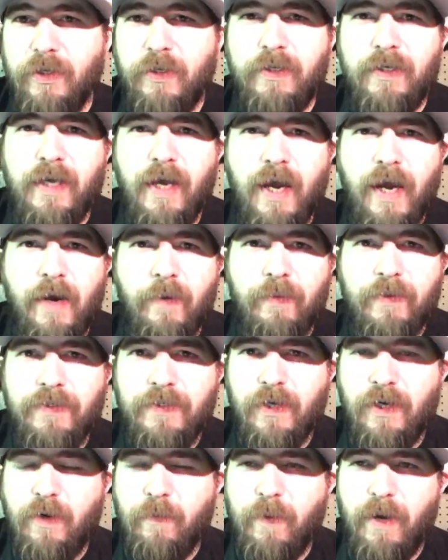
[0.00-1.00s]
Good guy,
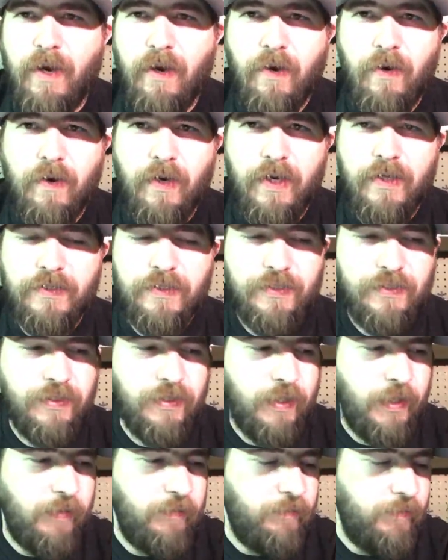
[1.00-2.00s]
we talk about all kinds of
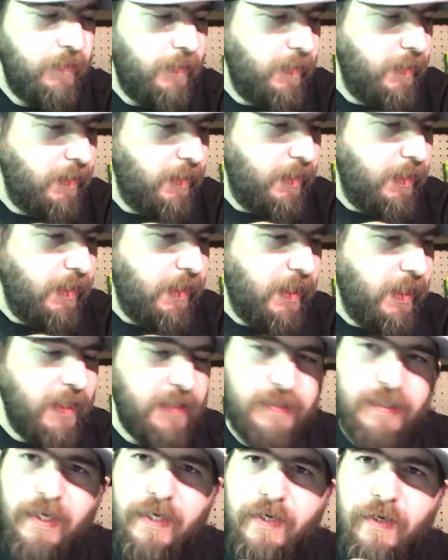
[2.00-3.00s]
stuff. And
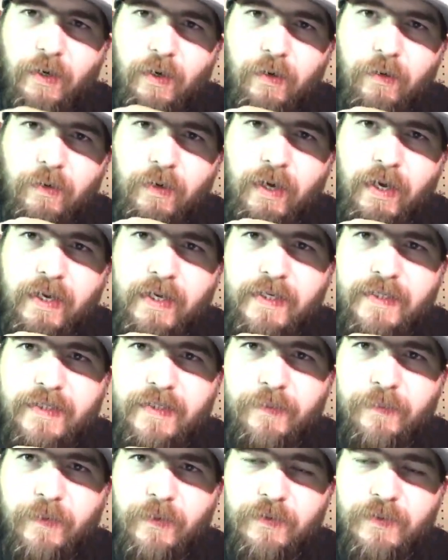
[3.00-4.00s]
I say, hey, Kurt, I need
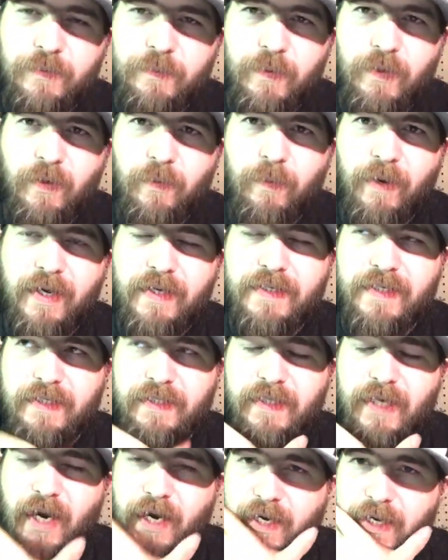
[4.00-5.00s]
some of those spinner baits. He
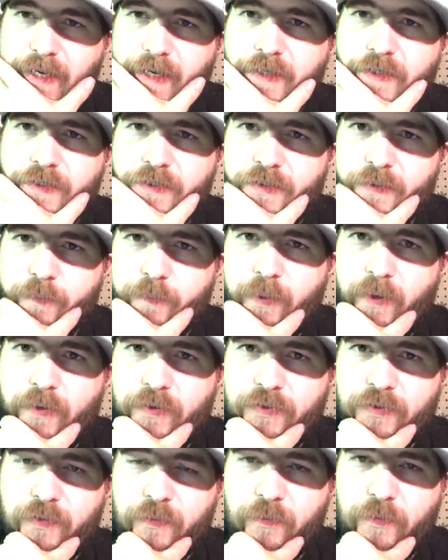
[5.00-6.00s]
said, I can get you some
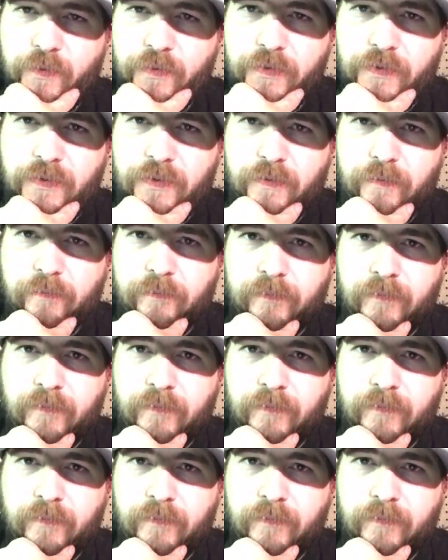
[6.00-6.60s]
personal ones.